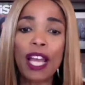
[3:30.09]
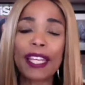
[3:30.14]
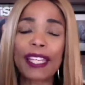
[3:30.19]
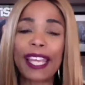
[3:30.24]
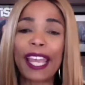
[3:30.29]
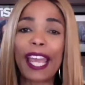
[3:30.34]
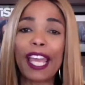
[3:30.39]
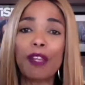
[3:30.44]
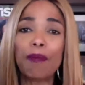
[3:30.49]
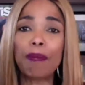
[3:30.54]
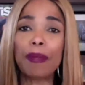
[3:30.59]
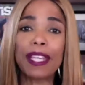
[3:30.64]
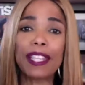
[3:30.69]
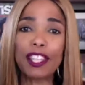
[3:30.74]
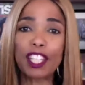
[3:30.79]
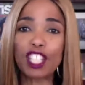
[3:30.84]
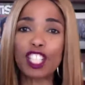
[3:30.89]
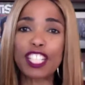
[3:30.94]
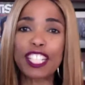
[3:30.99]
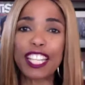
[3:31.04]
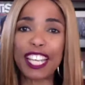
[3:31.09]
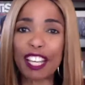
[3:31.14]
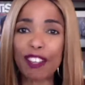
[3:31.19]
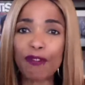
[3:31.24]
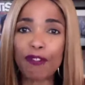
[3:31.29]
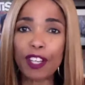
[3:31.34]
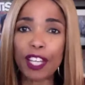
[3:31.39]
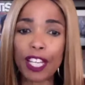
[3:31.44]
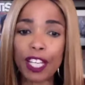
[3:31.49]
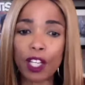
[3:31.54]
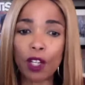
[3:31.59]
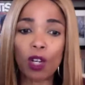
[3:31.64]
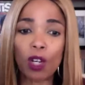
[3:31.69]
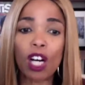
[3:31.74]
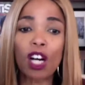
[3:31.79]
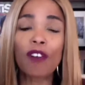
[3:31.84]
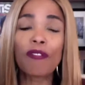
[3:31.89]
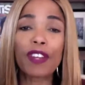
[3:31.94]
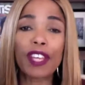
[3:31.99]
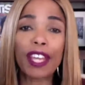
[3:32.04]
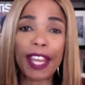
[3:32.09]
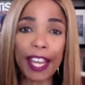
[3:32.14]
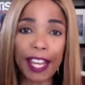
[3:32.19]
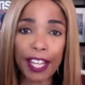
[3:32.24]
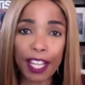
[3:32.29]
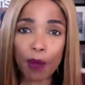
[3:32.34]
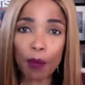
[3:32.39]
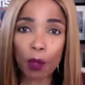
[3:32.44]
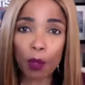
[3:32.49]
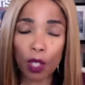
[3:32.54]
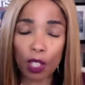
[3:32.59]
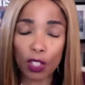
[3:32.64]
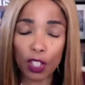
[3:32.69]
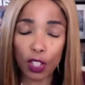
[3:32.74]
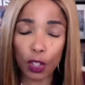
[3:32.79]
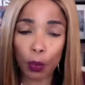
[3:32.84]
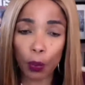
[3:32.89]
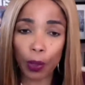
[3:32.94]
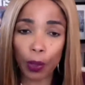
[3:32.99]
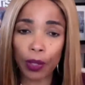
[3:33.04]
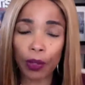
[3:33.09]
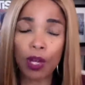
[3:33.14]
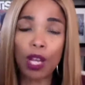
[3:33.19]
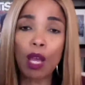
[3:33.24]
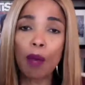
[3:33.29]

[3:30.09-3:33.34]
can be the death knell of anyone's career,